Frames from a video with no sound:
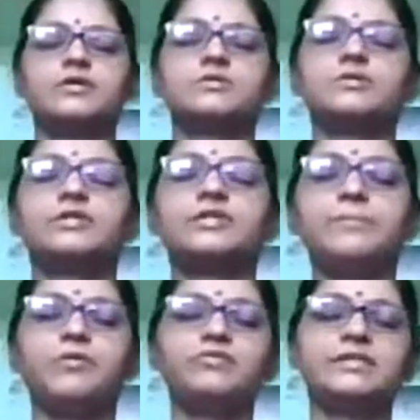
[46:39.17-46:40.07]
So
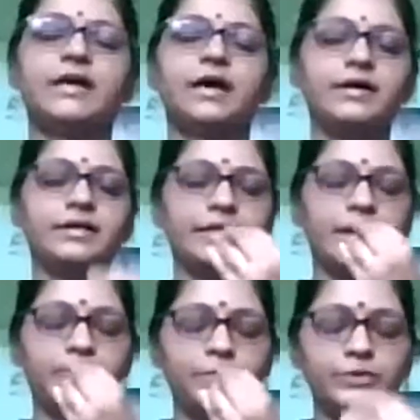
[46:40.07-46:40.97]
tip of the tongue in the
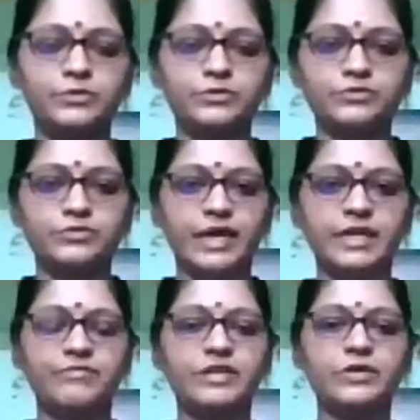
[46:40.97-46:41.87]
upper roof,
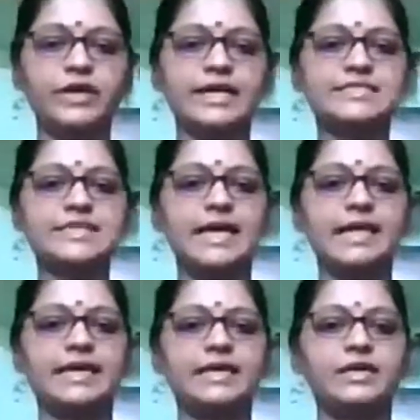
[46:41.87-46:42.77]
and when you're
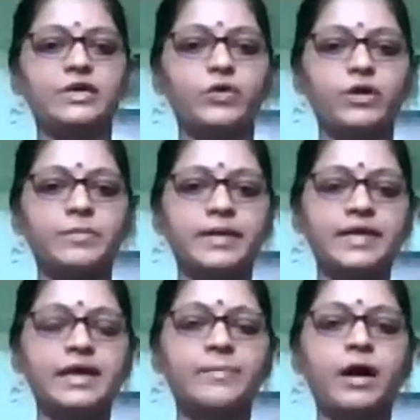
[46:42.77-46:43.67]
exhaling, you are
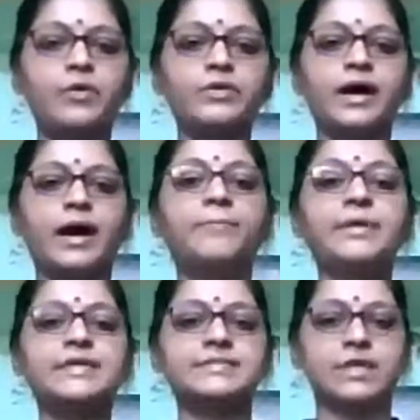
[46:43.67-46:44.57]
bringing about a
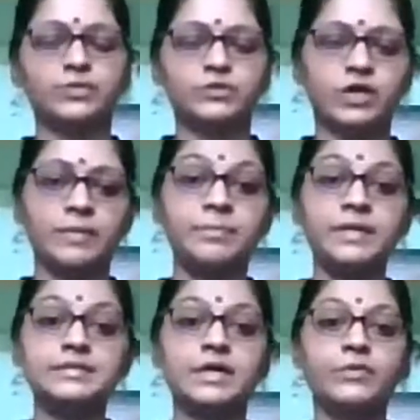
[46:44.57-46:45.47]
humming sound
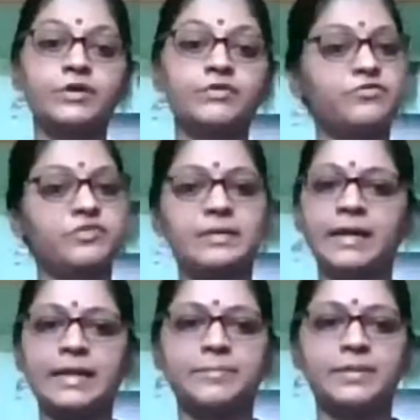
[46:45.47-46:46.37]
of a
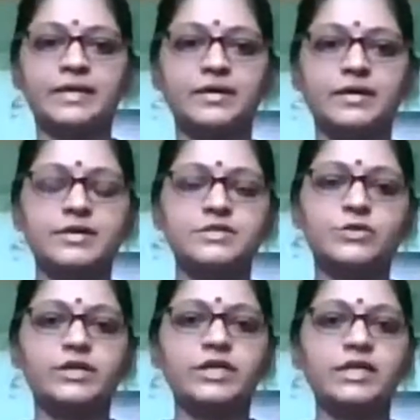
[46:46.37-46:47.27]
female bee.
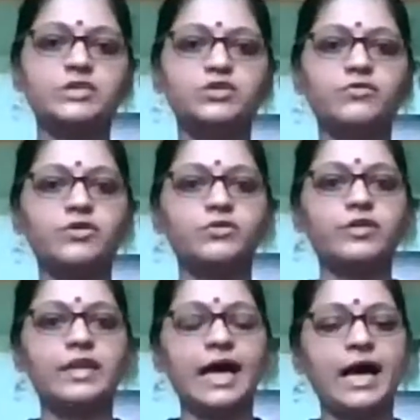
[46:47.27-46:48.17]
So each of you
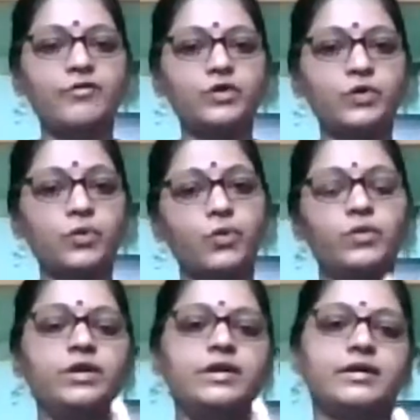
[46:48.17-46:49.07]
will have your
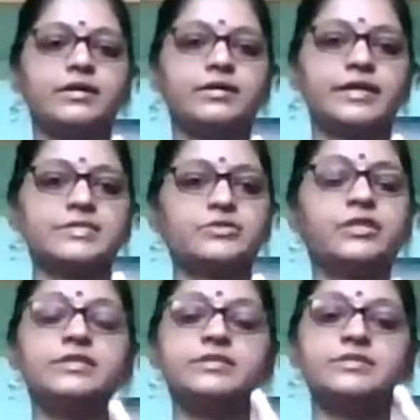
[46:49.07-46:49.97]
own
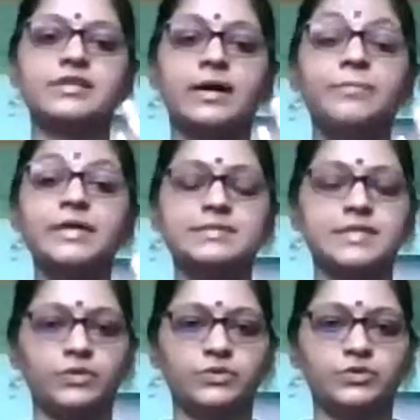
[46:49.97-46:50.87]
resonance humming
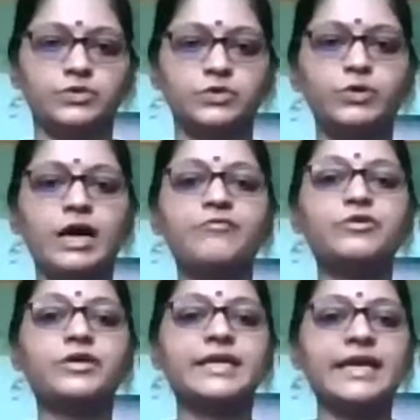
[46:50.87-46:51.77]
sound. You have
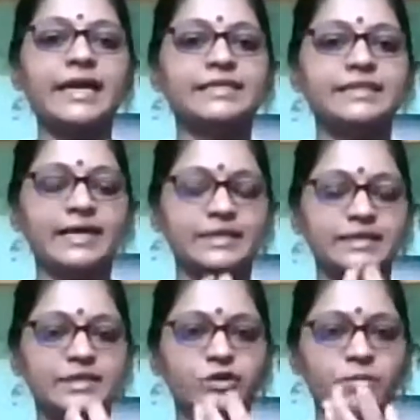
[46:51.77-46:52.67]
to create that
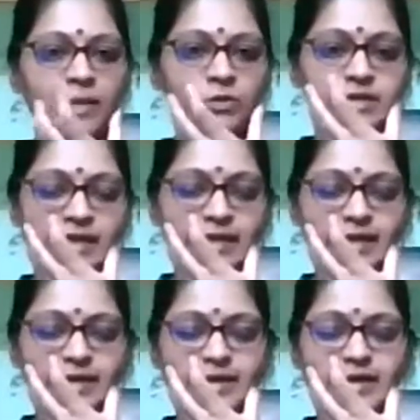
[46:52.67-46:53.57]
in your mouth area.